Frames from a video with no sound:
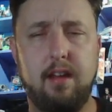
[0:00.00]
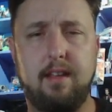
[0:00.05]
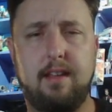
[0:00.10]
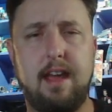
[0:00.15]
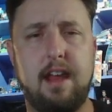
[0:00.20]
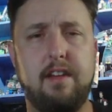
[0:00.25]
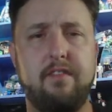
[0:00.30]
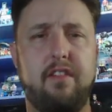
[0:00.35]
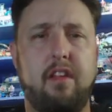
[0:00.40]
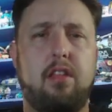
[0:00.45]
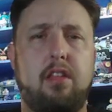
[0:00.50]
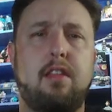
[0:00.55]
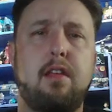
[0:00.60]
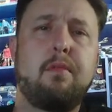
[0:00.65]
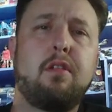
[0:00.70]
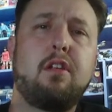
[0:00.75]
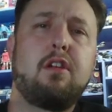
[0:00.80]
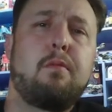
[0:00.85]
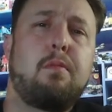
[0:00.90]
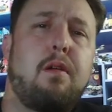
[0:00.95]
kind of a
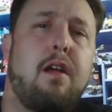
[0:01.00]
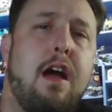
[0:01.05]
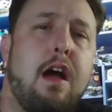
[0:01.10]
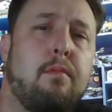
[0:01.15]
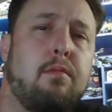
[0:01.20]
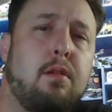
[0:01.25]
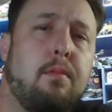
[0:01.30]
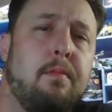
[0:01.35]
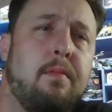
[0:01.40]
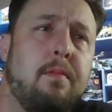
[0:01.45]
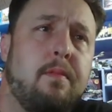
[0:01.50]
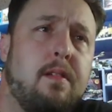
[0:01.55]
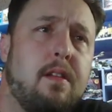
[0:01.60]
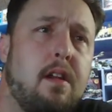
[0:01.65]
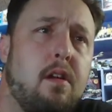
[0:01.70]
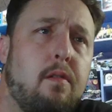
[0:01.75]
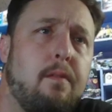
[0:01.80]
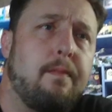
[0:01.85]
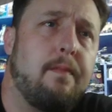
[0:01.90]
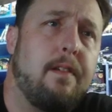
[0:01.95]
similar problem. I
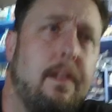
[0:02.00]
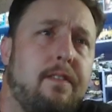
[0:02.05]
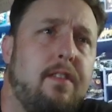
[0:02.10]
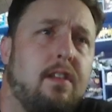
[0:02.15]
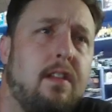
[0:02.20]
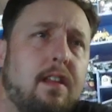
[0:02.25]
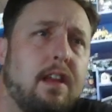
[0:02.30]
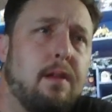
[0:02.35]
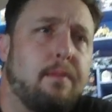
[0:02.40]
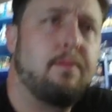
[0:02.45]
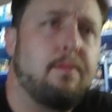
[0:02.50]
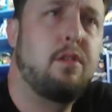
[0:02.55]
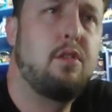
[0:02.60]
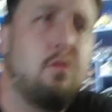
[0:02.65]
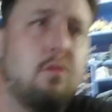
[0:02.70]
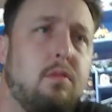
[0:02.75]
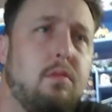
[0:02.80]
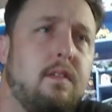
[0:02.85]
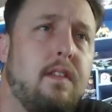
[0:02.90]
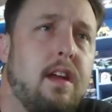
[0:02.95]
feel like I'm
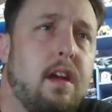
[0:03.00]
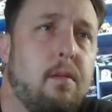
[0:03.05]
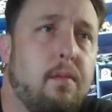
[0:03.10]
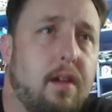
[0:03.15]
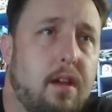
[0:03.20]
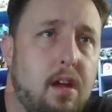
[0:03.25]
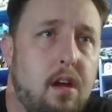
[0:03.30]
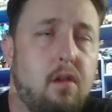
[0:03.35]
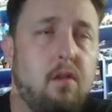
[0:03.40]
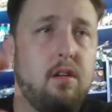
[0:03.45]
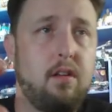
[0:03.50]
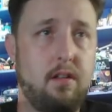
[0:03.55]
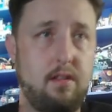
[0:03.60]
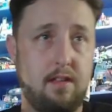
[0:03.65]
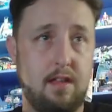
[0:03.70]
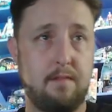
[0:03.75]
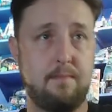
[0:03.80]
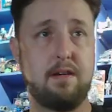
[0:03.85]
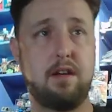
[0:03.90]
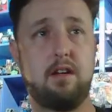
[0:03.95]
too... There we go. Is
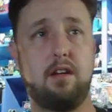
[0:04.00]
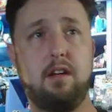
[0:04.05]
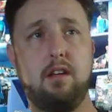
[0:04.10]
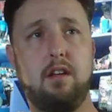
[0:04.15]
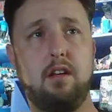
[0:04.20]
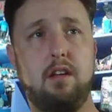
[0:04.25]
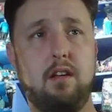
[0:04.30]
that better?